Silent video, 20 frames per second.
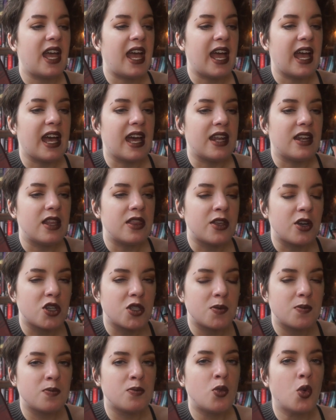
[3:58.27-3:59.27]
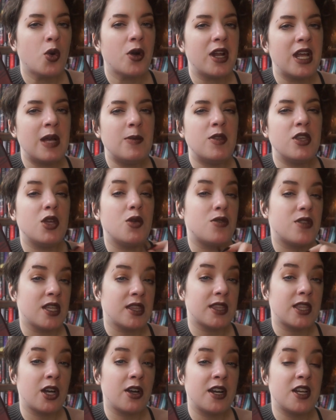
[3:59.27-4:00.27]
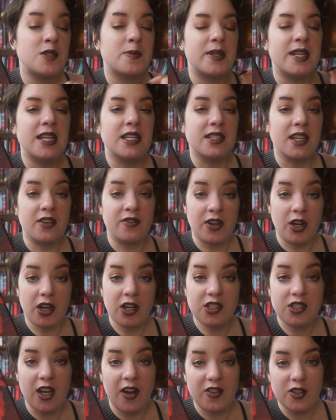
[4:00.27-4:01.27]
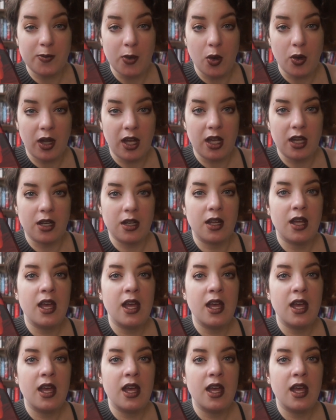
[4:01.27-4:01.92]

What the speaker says: And there's more to him than you think there is, but he's like very soft-spoken